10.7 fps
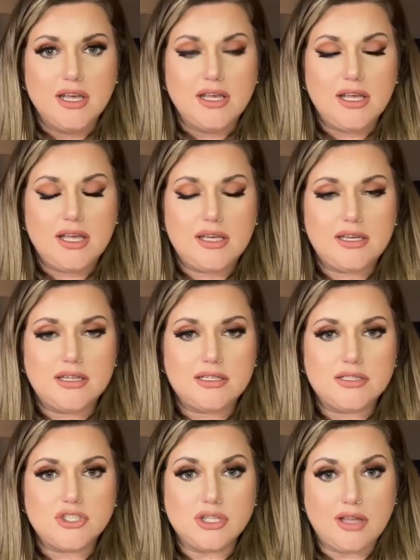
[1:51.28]
in
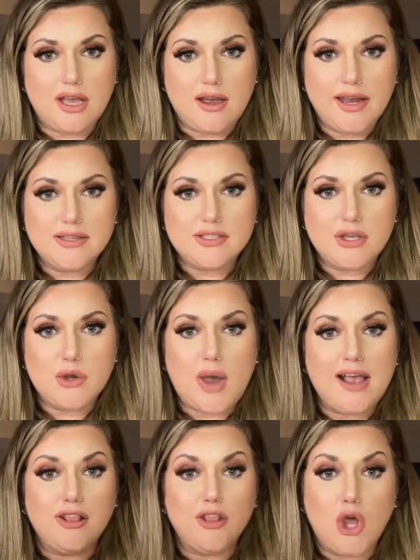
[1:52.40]
July, so
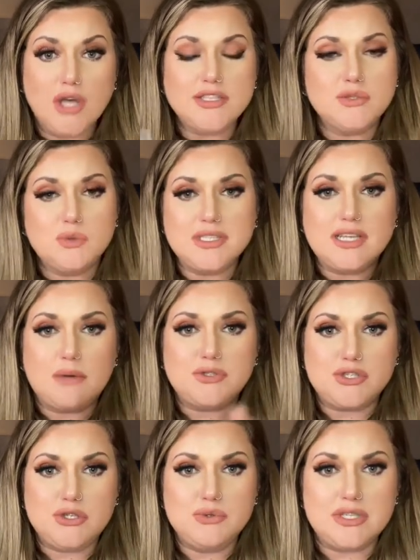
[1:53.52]
I lost the ones that I
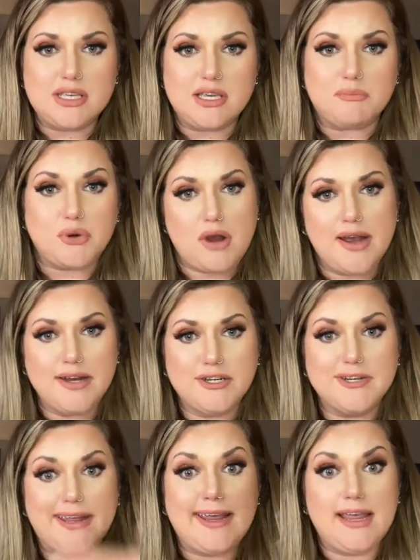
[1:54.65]
was using
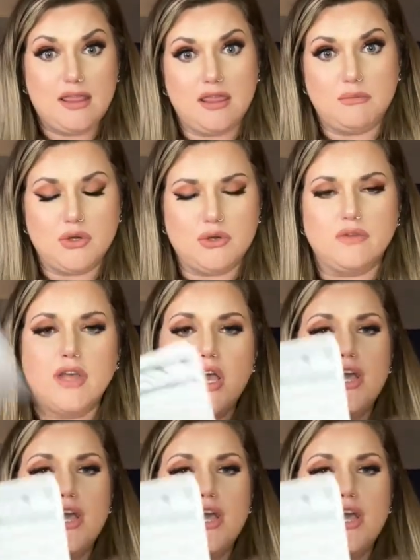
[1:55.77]
prior in the move.